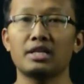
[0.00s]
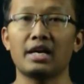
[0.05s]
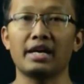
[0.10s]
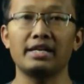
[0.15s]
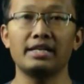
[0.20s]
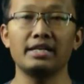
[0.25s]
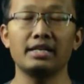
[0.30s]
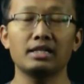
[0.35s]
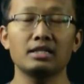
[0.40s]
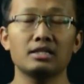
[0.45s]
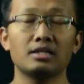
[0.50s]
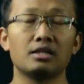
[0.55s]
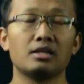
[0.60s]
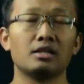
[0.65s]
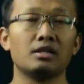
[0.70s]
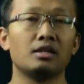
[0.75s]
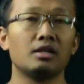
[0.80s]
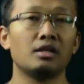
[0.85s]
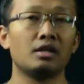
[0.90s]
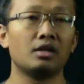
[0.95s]
ideas,
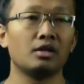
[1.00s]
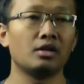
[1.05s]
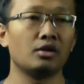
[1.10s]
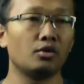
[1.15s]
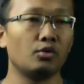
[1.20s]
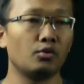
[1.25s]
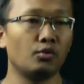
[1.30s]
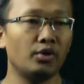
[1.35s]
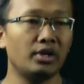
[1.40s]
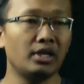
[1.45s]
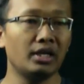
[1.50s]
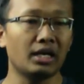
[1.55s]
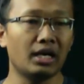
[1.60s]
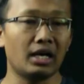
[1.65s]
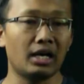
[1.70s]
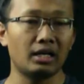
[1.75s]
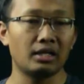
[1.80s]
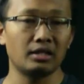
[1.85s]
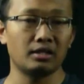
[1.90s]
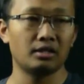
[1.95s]

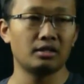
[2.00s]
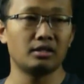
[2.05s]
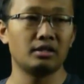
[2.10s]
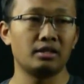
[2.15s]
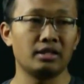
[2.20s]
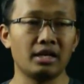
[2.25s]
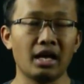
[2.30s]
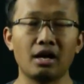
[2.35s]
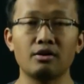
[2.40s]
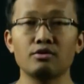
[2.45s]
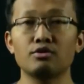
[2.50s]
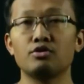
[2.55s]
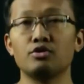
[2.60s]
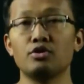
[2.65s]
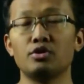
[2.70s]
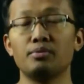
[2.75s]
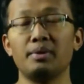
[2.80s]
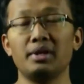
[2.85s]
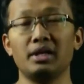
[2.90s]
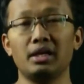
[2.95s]
we now
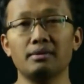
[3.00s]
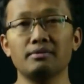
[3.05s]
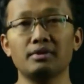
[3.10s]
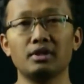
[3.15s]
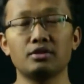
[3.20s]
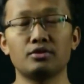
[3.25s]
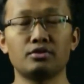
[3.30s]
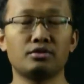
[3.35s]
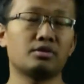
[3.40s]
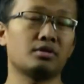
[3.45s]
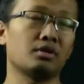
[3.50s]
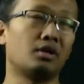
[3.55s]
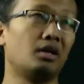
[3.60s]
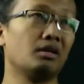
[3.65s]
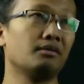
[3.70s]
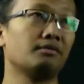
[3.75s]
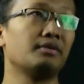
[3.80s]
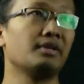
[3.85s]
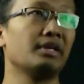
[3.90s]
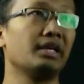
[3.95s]
should be able to
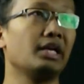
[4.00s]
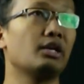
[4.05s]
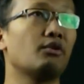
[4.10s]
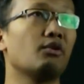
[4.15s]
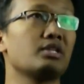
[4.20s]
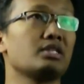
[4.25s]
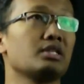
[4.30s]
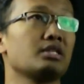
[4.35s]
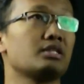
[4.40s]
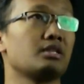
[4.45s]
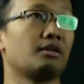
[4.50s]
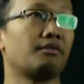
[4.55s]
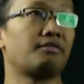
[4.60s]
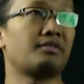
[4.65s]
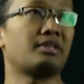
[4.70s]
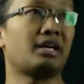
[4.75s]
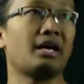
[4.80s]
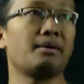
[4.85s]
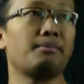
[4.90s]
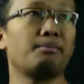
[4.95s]
solve equations of
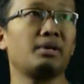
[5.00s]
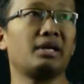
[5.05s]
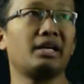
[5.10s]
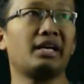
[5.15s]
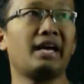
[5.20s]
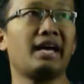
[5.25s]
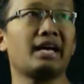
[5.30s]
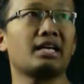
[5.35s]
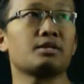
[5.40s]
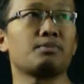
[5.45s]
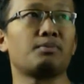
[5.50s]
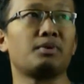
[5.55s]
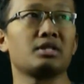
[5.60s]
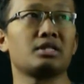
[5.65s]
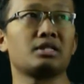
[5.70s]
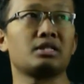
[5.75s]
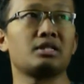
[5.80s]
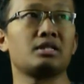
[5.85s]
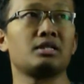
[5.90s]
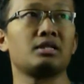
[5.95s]
type ax
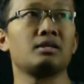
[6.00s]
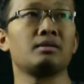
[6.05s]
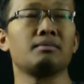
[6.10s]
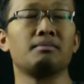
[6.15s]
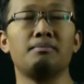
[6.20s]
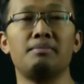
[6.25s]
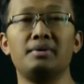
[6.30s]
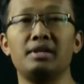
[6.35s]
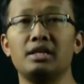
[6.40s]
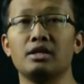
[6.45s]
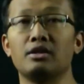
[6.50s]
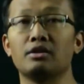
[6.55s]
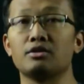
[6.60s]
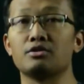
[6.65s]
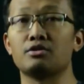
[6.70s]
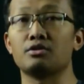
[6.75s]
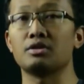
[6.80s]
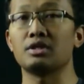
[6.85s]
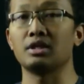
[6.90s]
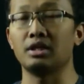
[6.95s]
plus b
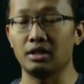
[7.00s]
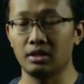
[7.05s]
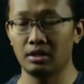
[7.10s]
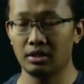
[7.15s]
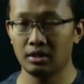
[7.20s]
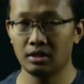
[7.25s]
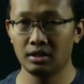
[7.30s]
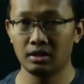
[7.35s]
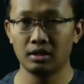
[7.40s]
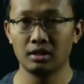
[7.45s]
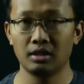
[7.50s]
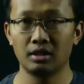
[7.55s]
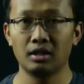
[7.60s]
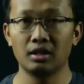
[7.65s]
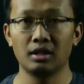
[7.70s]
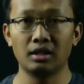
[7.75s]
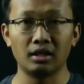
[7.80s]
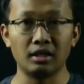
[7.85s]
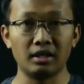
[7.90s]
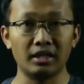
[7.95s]
equals to c.
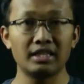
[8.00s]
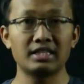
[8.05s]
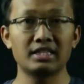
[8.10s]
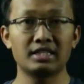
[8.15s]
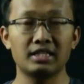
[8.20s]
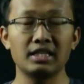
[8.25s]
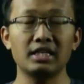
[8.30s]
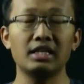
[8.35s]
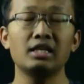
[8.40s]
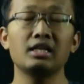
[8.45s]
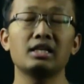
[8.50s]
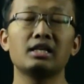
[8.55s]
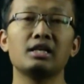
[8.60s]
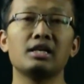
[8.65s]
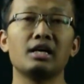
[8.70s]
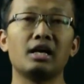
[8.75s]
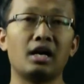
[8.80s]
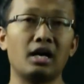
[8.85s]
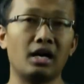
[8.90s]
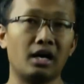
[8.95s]
Let's see
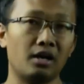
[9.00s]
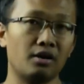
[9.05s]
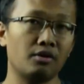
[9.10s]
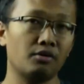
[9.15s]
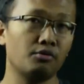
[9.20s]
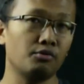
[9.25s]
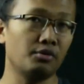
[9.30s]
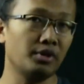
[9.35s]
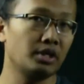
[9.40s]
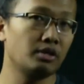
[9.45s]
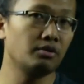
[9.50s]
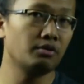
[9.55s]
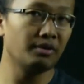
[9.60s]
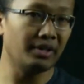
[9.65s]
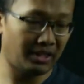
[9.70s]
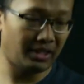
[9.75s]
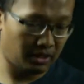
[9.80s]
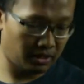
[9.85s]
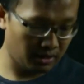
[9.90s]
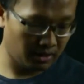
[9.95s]
how we do
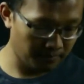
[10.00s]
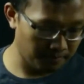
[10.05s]
it.